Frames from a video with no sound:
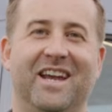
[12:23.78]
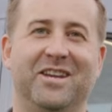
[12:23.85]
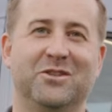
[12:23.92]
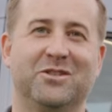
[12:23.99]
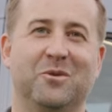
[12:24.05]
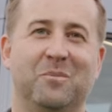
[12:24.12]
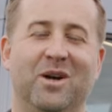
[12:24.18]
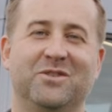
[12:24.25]
Thank
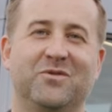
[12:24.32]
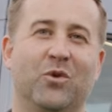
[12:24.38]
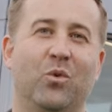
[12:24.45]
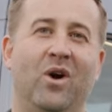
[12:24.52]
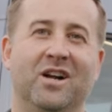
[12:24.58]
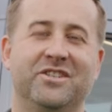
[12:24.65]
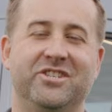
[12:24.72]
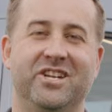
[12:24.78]
you so much for
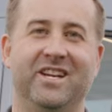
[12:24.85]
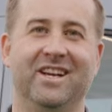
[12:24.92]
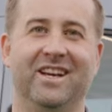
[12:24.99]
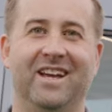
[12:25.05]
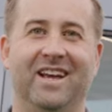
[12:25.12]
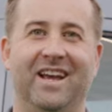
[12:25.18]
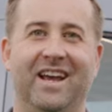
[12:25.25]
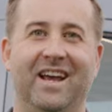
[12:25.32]
watching.
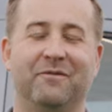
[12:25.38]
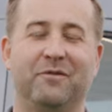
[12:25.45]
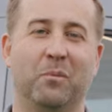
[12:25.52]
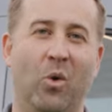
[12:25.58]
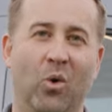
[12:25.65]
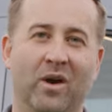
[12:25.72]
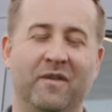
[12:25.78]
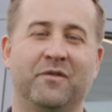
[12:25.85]
For
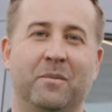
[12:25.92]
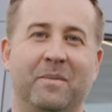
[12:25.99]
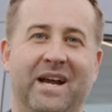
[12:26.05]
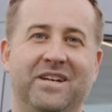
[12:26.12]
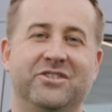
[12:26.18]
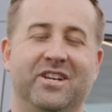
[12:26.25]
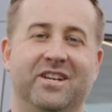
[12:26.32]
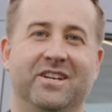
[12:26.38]
more
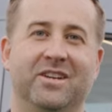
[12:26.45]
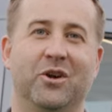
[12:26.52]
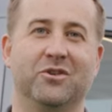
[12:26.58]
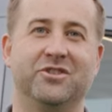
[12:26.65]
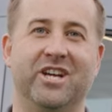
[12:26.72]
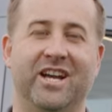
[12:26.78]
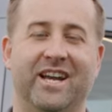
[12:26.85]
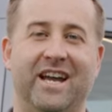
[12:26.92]
information, go
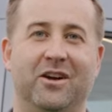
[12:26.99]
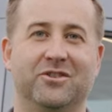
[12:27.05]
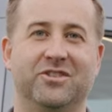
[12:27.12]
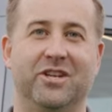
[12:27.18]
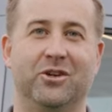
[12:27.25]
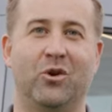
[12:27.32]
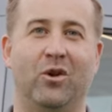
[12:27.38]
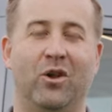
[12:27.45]
check out
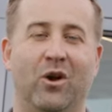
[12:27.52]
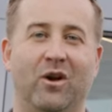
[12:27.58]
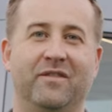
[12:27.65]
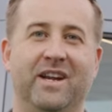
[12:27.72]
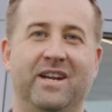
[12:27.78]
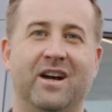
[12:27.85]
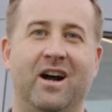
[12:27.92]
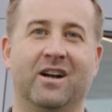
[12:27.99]

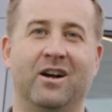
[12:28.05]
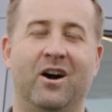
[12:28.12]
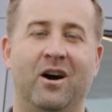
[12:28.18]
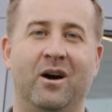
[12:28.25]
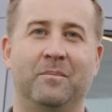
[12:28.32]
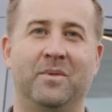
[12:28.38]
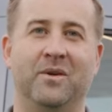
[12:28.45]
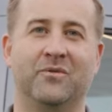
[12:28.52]

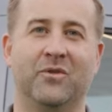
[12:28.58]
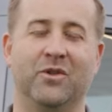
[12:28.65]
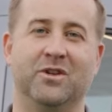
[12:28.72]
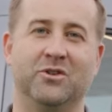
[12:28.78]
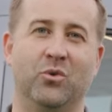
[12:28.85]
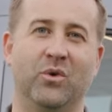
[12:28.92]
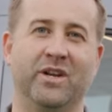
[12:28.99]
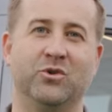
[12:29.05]
generalrv.com for the
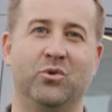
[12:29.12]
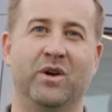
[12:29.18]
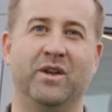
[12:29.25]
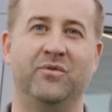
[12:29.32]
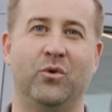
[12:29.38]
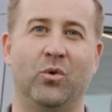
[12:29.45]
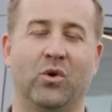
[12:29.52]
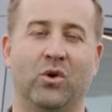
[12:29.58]

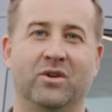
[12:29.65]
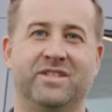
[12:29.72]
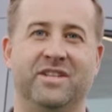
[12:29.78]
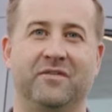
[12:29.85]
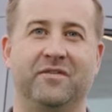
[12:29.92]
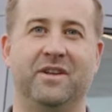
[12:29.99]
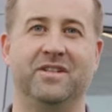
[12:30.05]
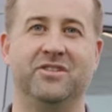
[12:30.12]
2024
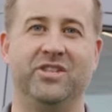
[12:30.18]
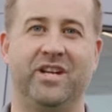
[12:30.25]
Tiffin